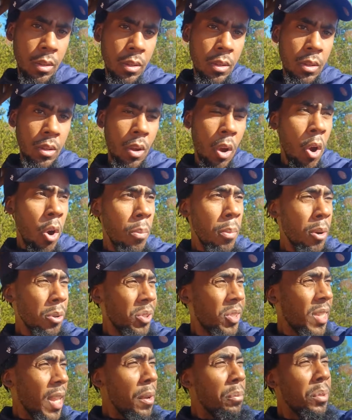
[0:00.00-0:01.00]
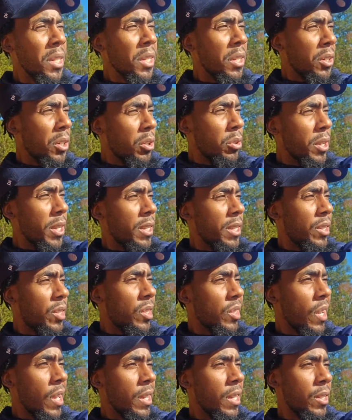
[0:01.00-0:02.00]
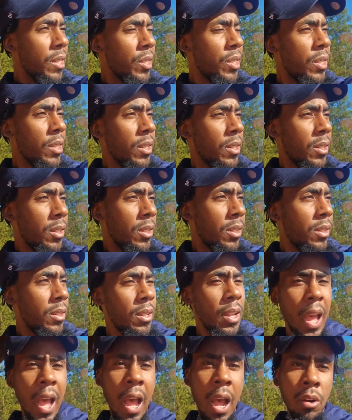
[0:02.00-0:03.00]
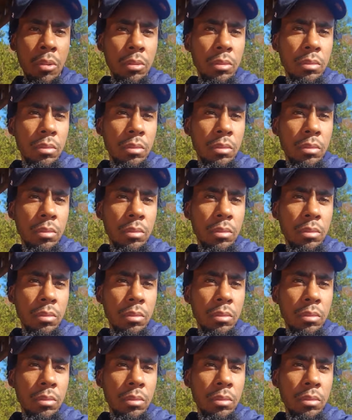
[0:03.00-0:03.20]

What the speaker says: Almost 70 degrees, sun is out.